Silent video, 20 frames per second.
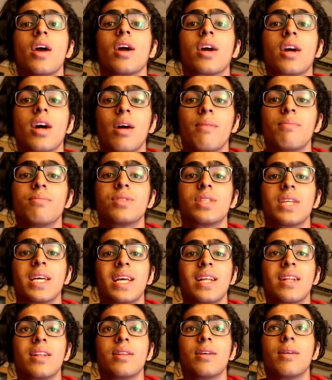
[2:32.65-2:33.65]
comes
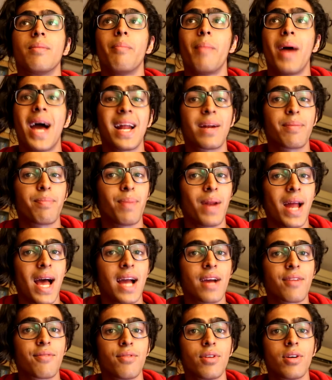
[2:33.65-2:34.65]
in the matte
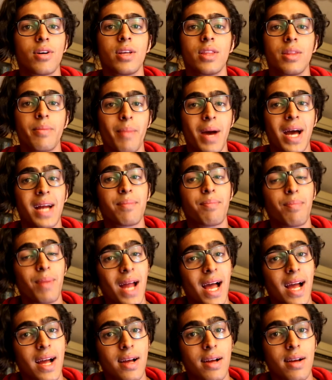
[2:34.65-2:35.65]
black
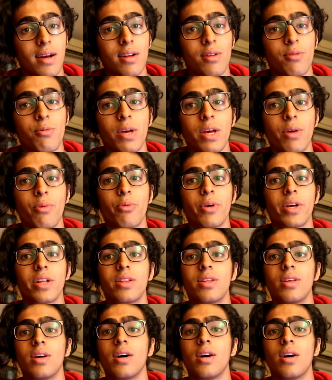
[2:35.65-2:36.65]
colorway
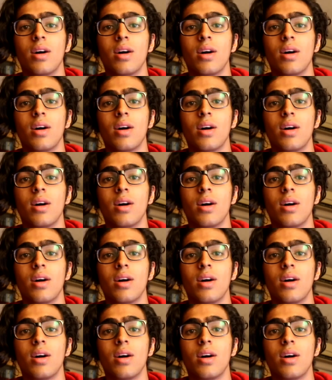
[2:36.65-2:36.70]
with